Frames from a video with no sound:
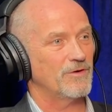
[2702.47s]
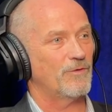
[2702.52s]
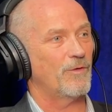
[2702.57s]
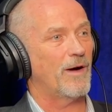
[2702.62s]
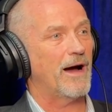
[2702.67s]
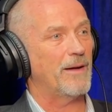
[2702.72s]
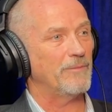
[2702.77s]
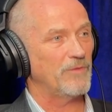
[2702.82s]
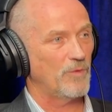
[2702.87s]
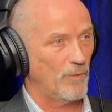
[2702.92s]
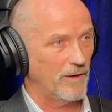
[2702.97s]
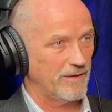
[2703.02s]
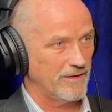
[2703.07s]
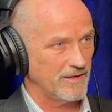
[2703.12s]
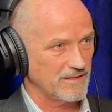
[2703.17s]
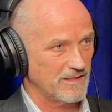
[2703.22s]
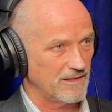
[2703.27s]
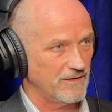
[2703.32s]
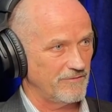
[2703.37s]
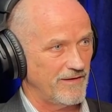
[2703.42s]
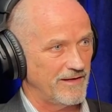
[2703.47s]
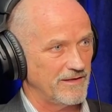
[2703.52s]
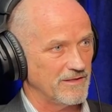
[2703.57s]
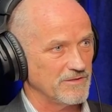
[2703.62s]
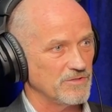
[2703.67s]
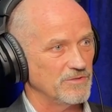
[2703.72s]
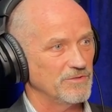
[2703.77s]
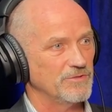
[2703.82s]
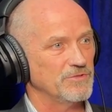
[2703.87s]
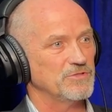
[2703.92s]
So I'm the one that's going to
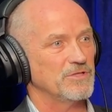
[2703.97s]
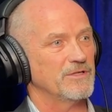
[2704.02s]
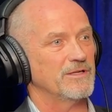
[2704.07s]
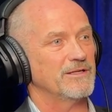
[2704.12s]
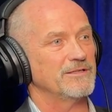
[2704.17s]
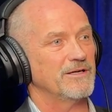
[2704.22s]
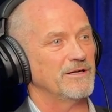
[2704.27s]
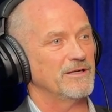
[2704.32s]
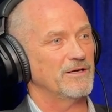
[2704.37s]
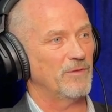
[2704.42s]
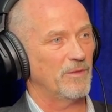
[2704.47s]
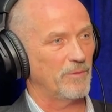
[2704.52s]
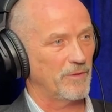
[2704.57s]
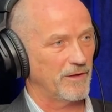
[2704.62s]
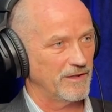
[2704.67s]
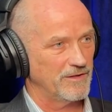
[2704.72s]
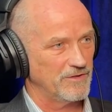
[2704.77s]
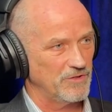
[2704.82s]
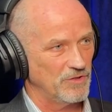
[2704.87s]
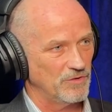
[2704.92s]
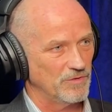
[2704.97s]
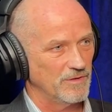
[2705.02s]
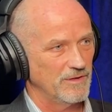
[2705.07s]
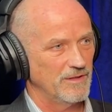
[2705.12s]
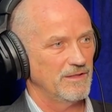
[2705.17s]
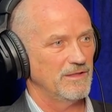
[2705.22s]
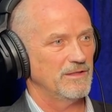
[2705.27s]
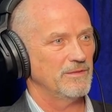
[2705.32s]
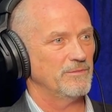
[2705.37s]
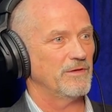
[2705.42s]
find a solution and tell you what we're going to do
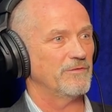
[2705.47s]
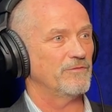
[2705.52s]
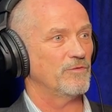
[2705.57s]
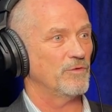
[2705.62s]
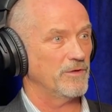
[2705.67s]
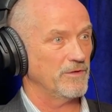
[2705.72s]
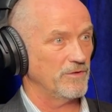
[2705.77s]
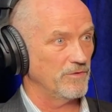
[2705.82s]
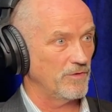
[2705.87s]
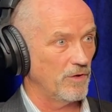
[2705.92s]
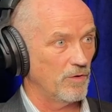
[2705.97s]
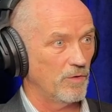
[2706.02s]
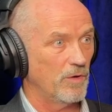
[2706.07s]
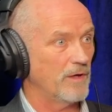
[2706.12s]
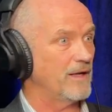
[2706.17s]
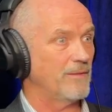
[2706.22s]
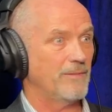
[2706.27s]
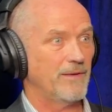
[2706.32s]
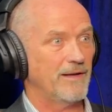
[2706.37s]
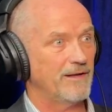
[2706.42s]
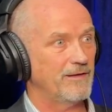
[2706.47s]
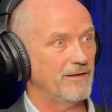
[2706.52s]
before you go, wait a